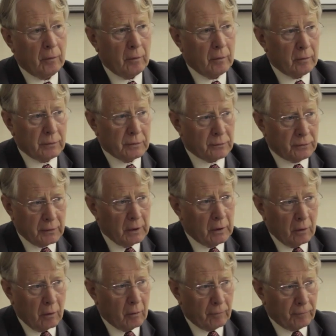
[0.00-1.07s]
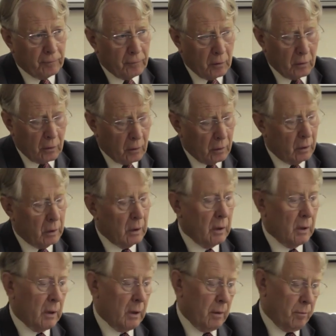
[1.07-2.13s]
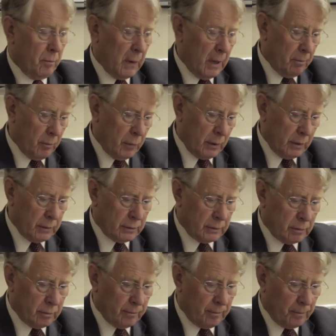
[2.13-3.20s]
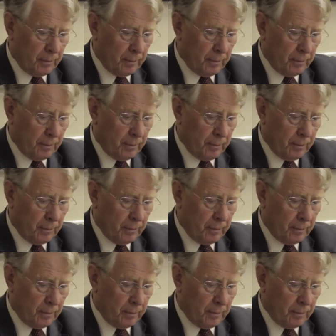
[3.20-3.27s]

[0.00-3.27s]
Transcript: or 3 or 4 members.